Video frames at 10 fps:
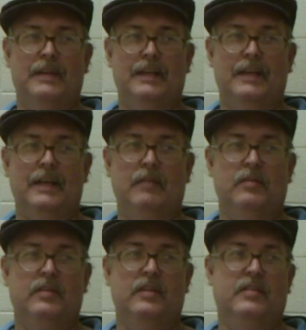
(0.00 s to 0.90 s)
ever
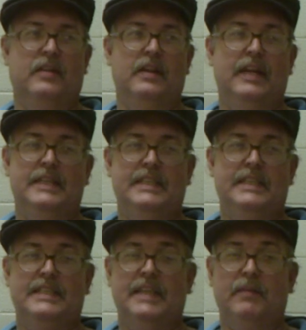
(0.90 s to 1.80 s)
since the
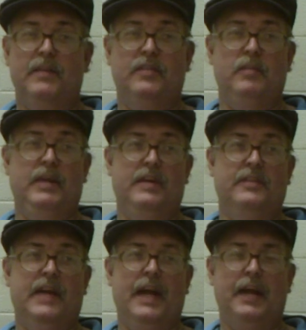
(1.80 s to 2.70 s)
1970s to be
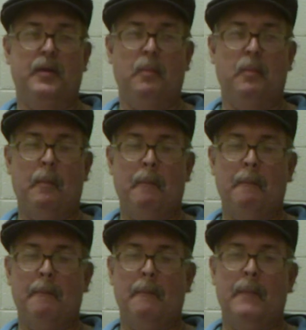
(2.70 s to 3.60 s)
exact.
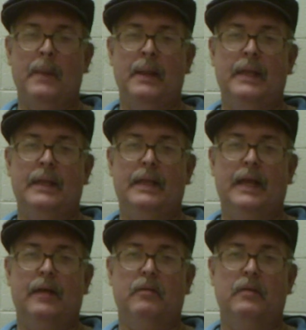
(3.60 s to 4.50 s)

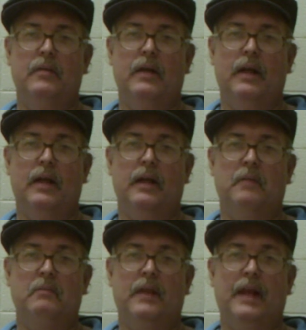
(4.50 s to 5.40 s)
Now,
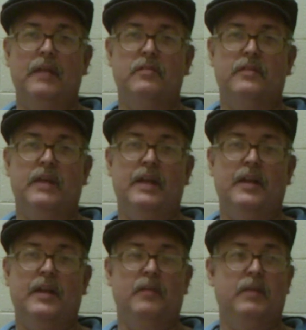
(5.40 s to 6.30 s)
I don't say
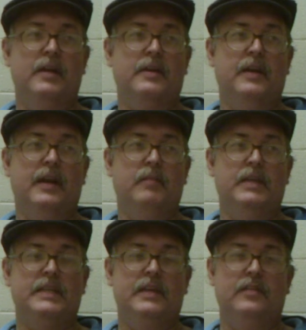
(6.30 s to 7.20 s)
that American
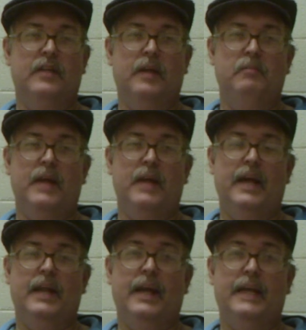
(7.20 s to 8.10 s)
animation is not
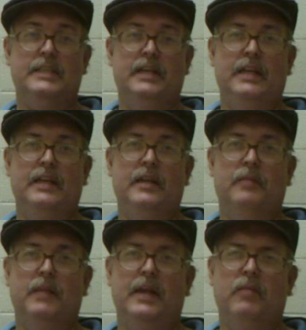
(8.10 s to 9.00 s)
bad. I actually ended up
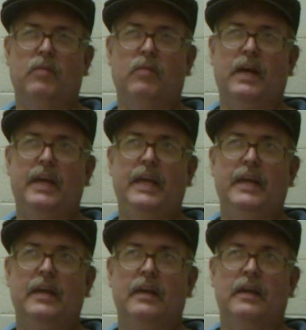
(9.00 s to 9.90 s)
at FYE
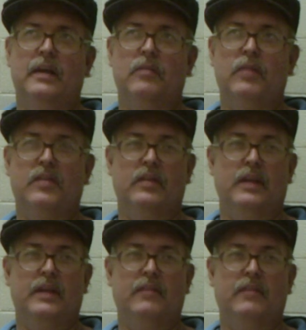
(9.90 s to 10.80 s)

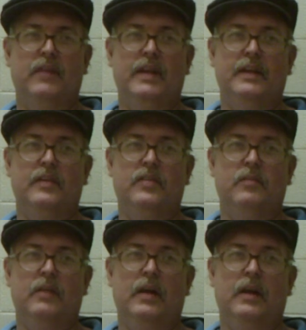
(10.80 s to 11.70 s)
recently defending
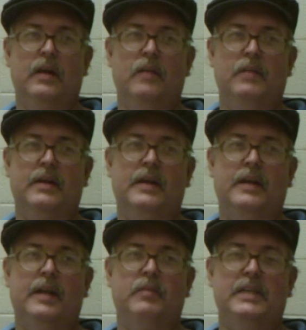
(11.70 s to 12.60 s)
some American
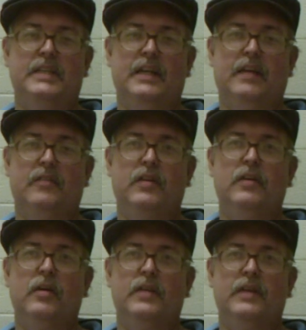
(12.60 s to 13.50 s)
animation. Now, if you
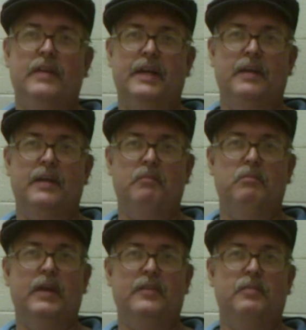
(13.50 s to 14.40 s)
go and you take a
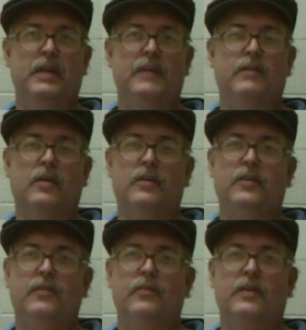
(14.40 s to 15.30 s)
Bugs Bunny
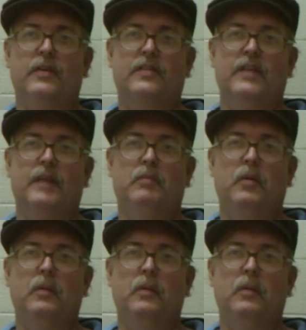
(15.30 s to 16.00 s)
cartoon, for example,